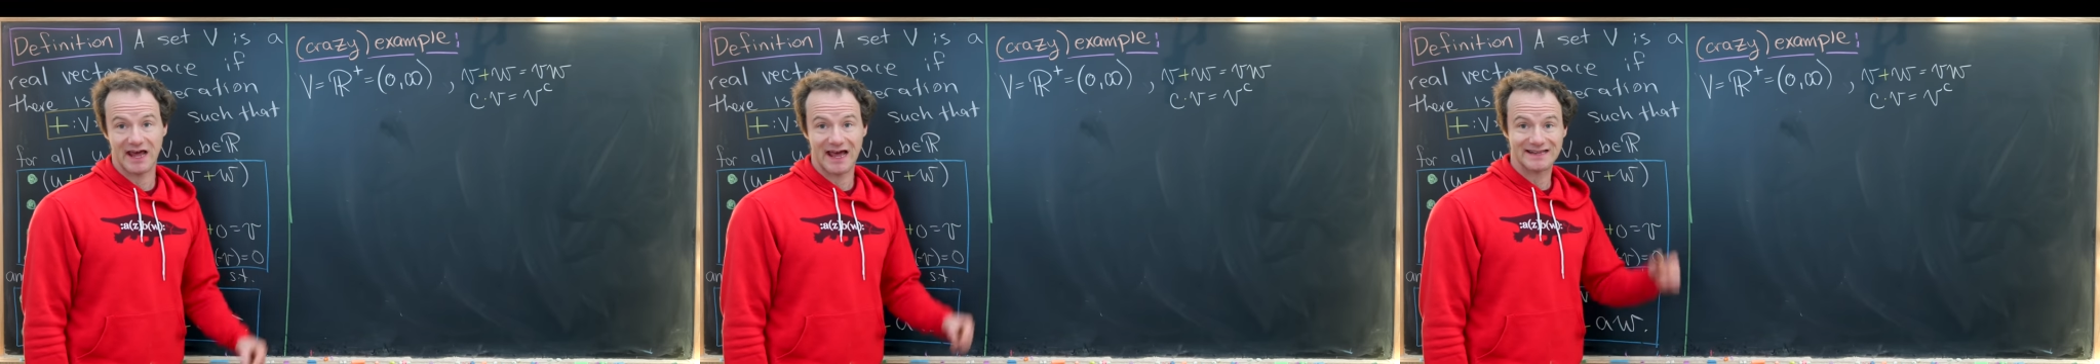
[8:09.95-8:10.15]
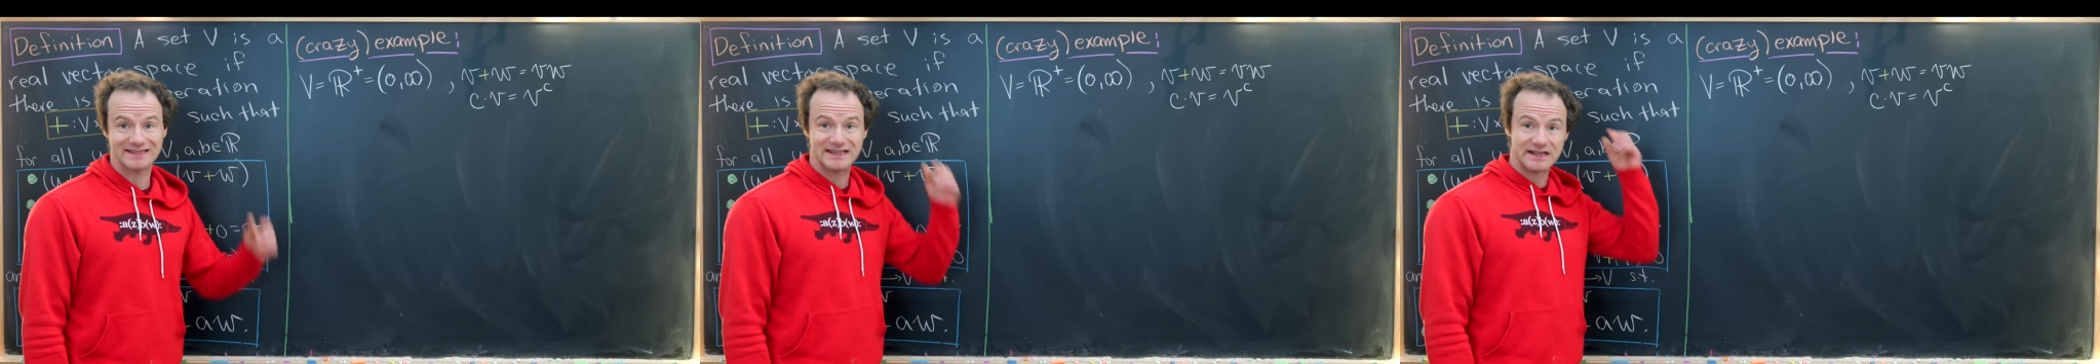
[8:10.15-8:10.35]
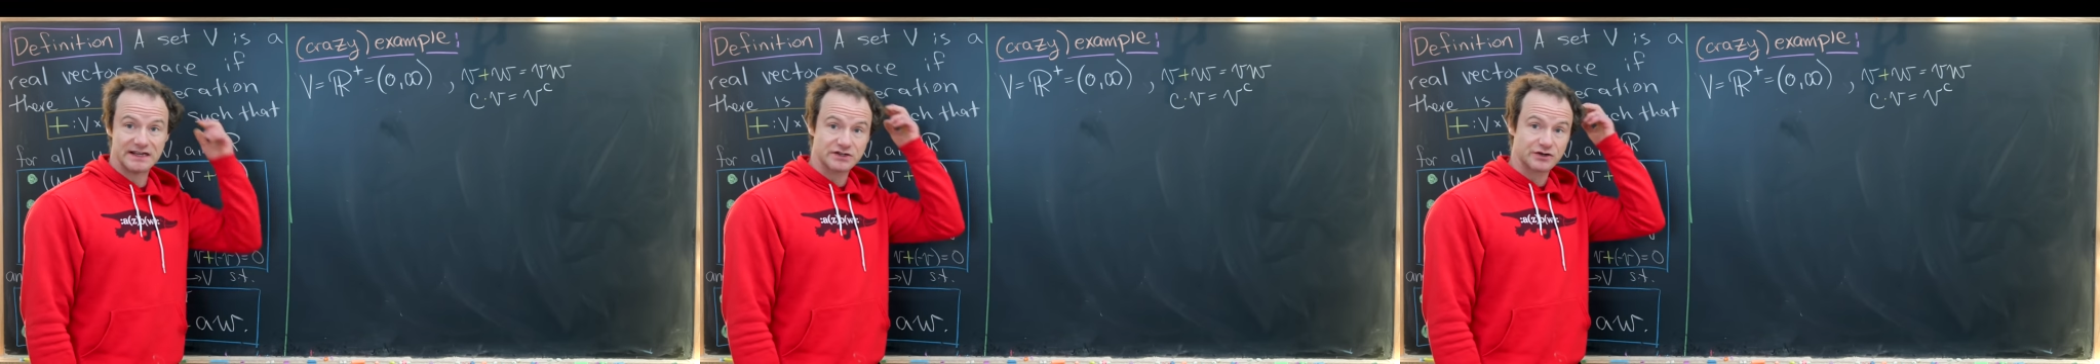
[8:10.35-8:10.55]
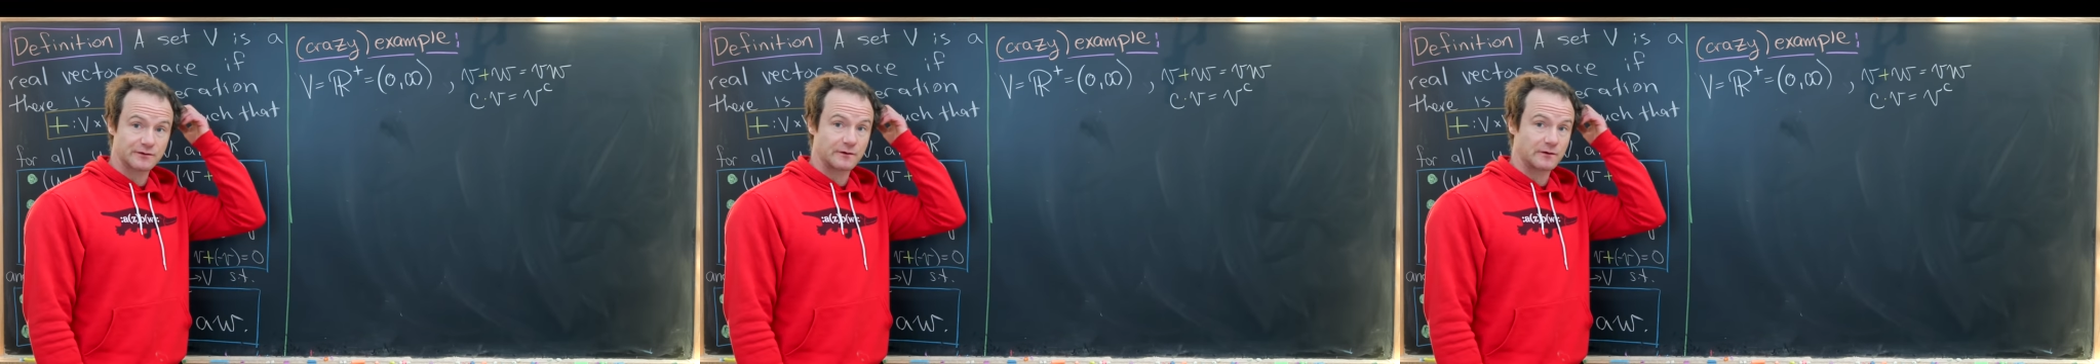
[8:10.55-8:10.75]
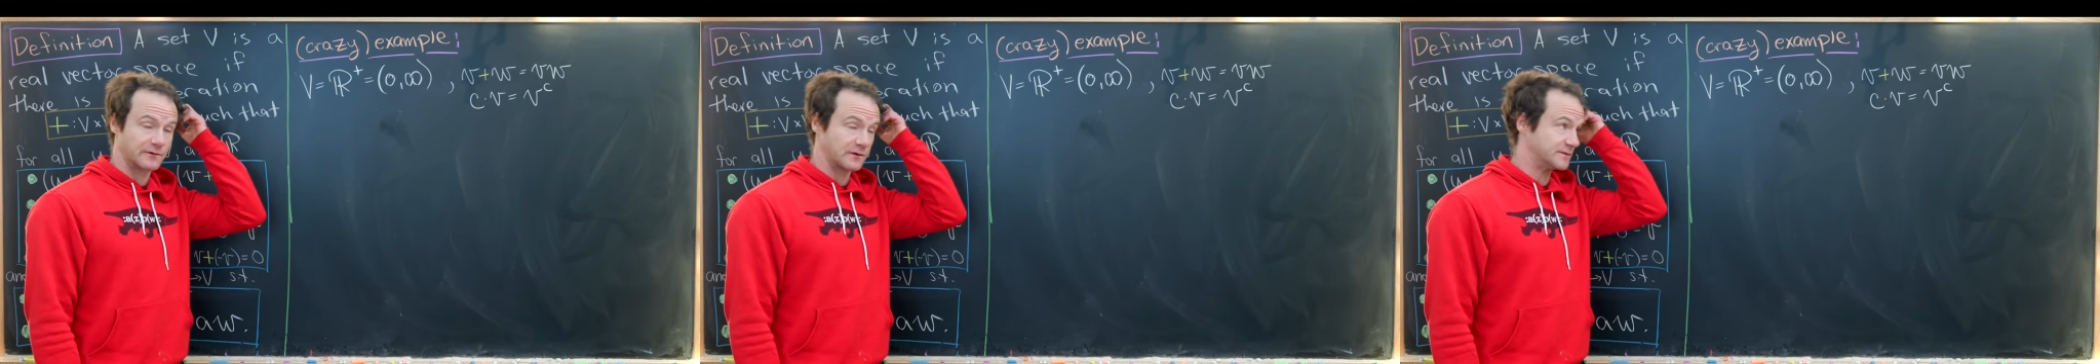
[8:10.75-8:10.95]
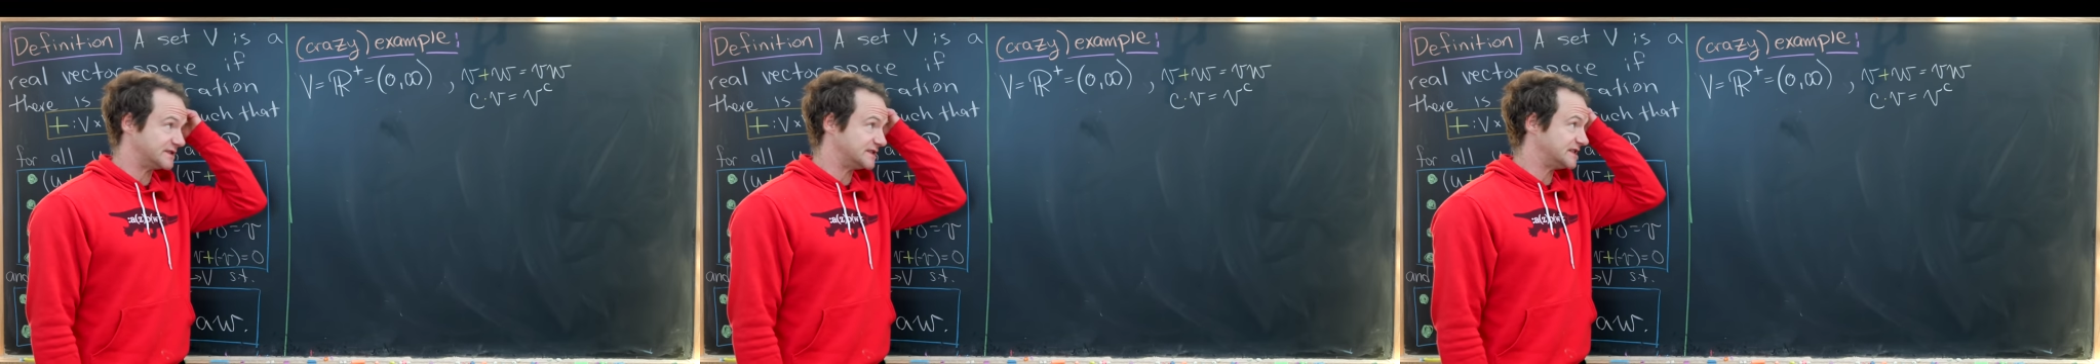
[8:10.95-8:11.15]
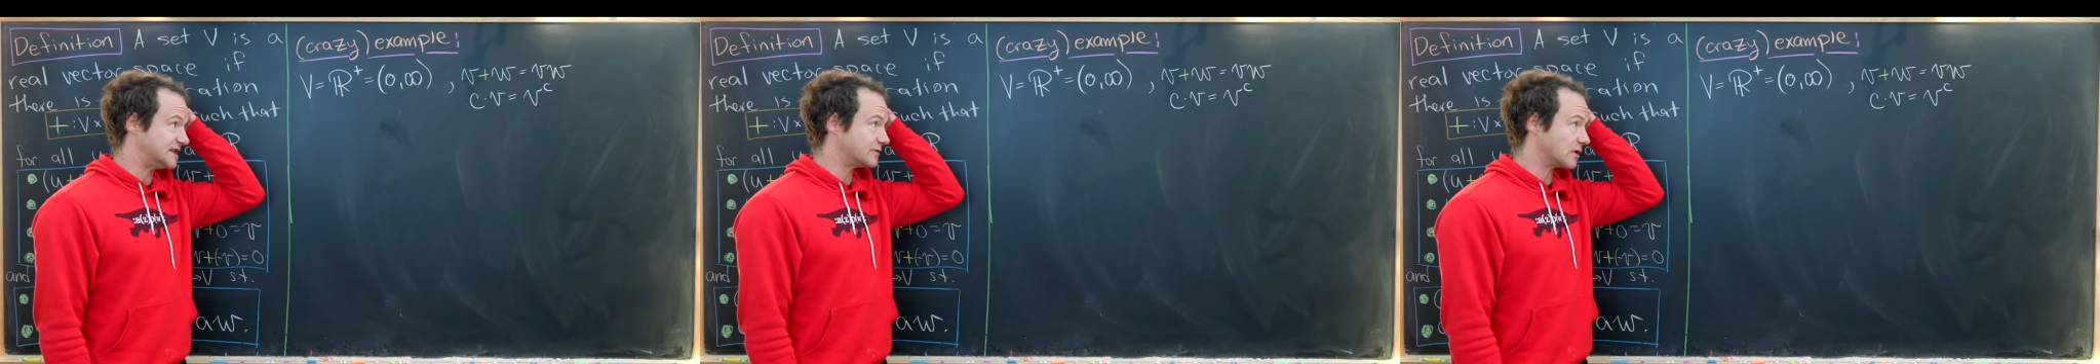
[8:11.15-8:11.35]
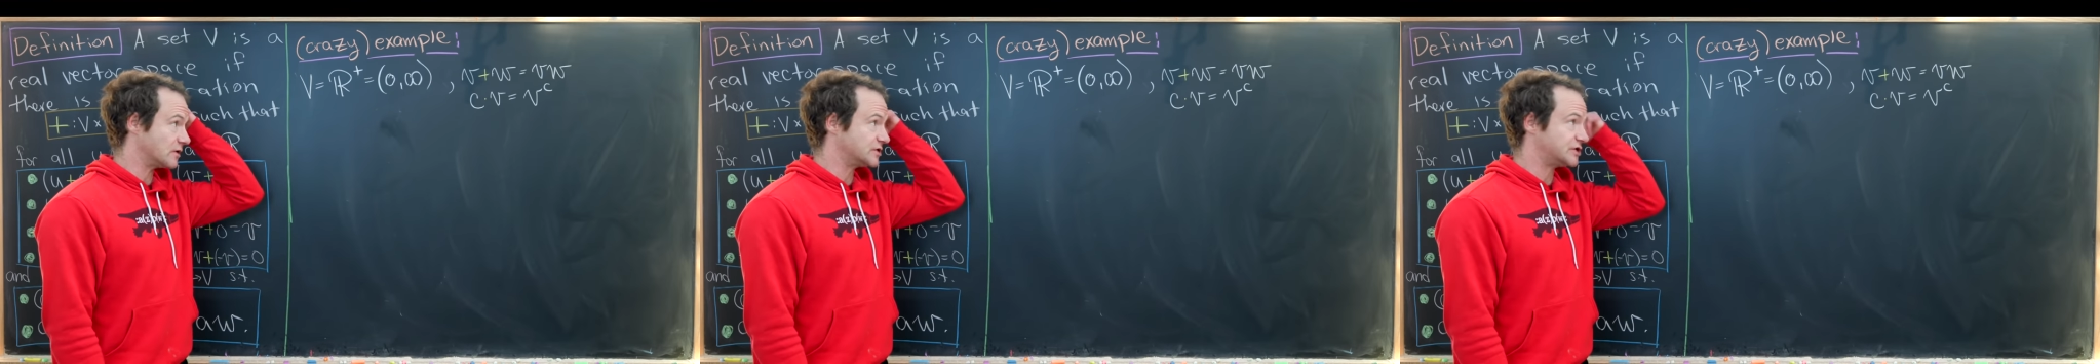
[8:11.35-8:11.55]
as the interval from
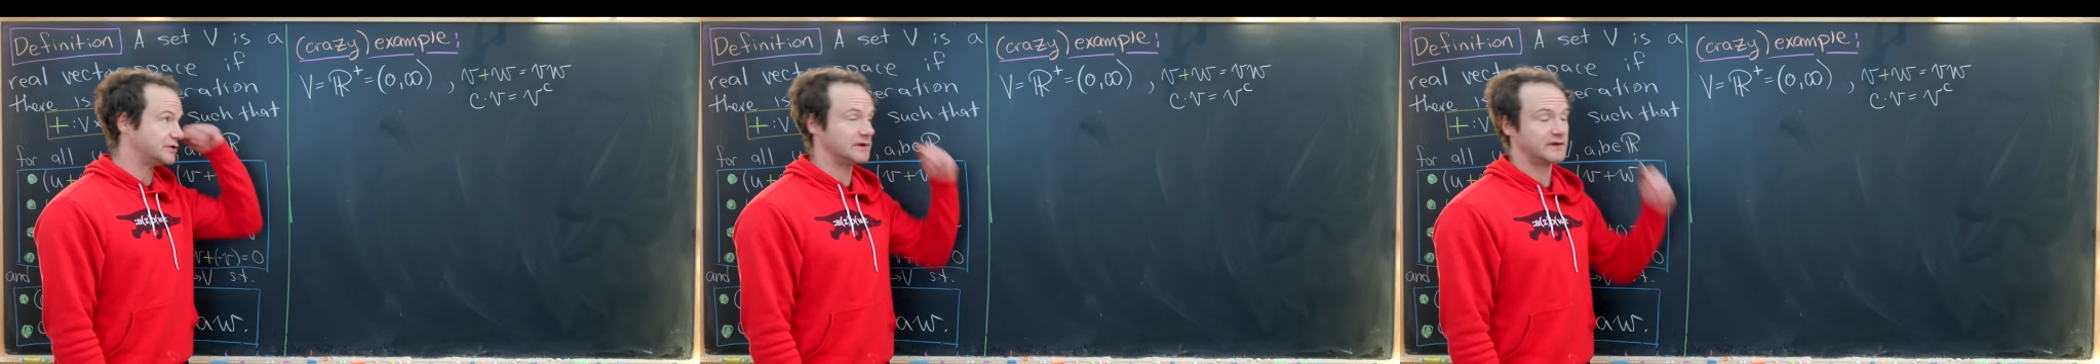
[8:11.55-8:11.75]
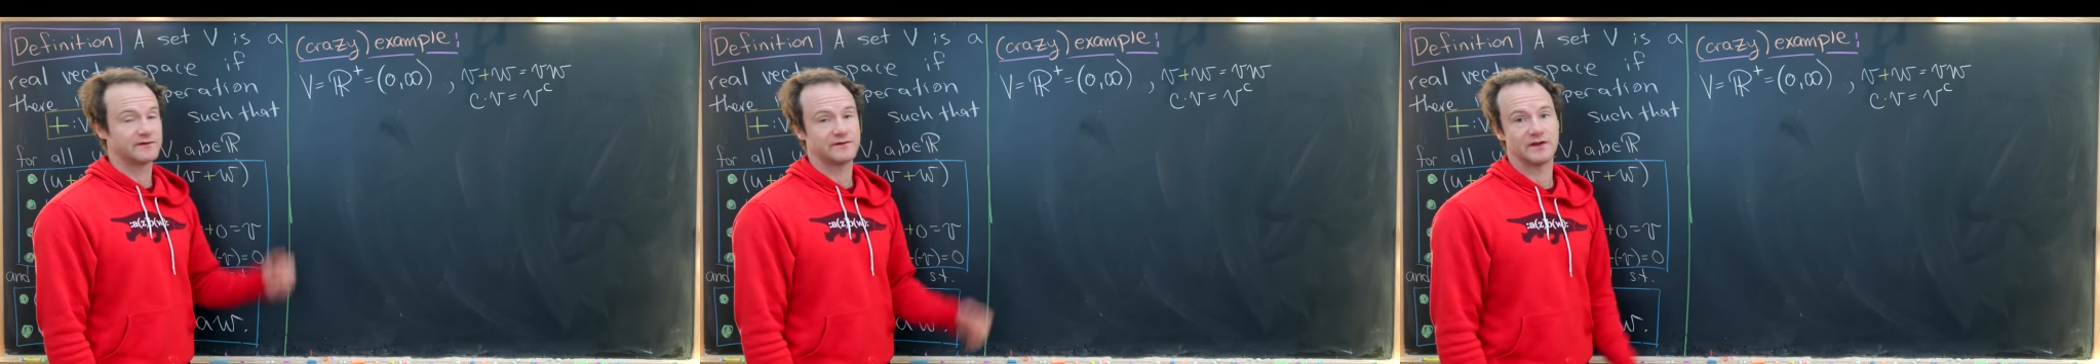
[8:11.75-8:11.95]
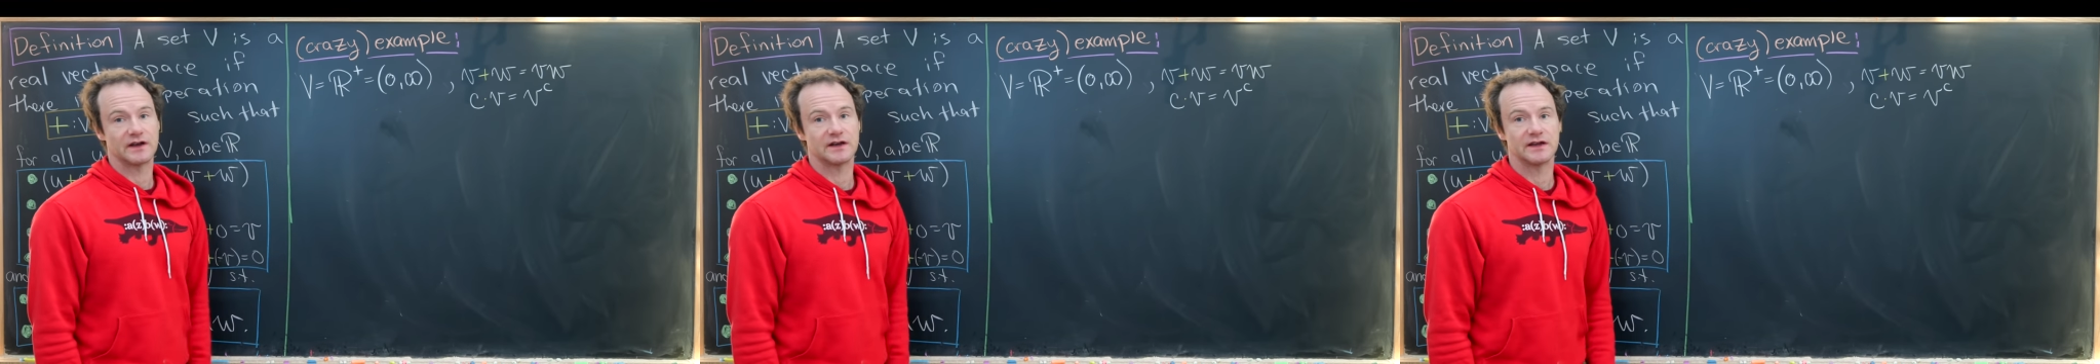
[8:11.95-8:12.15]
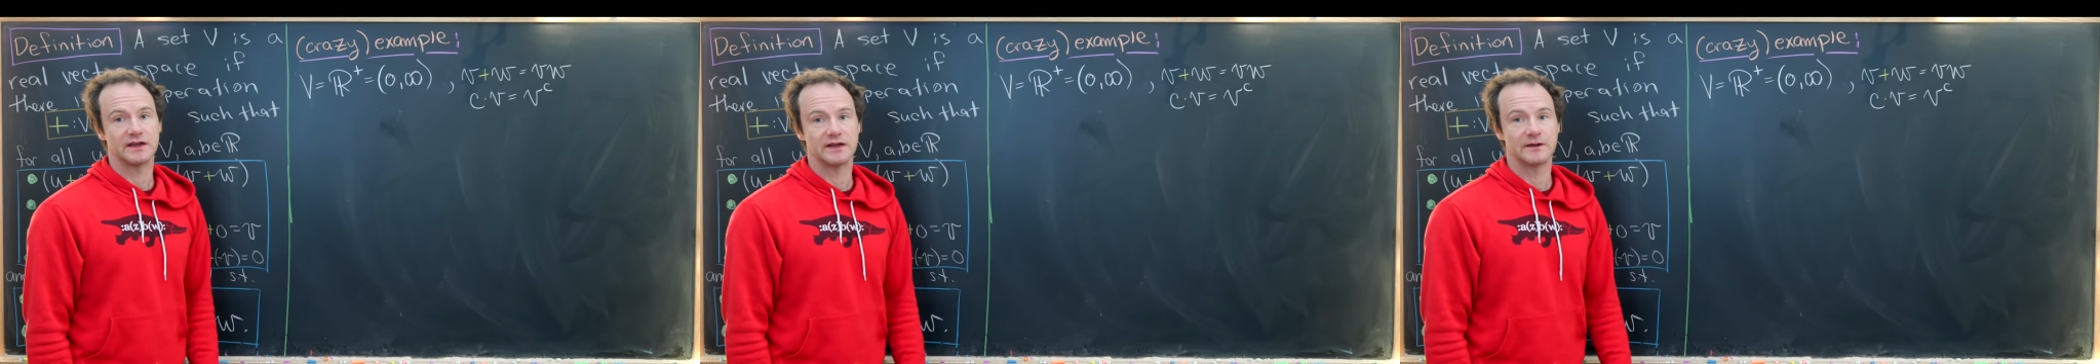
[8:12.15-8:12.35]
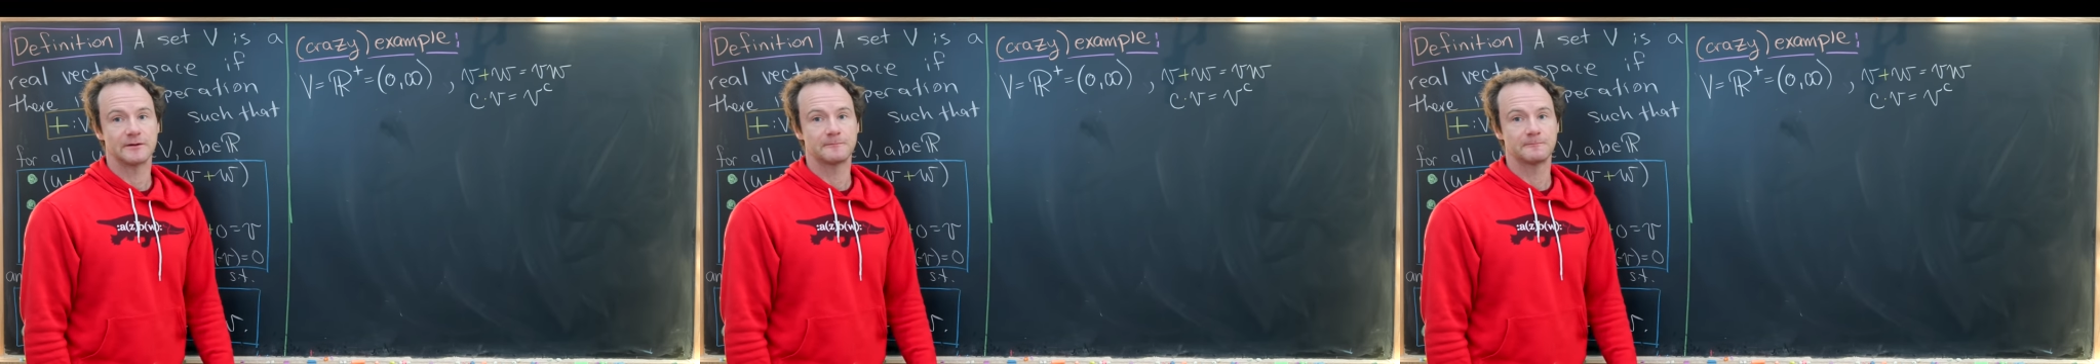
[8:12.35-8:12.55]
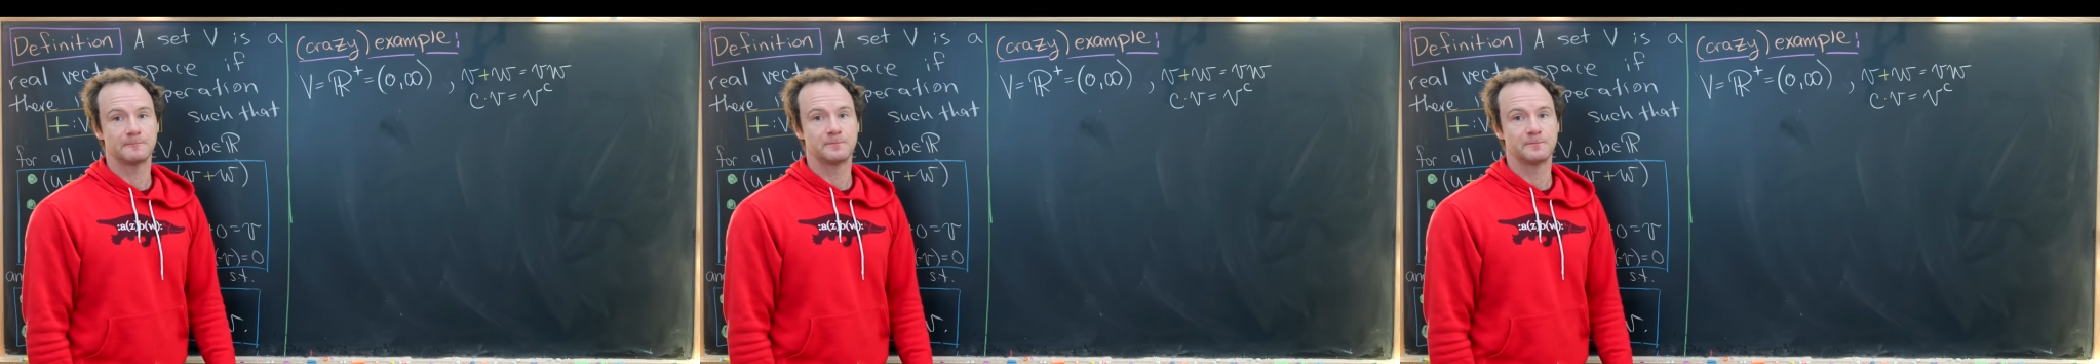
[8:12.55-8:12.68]
0 to infinity.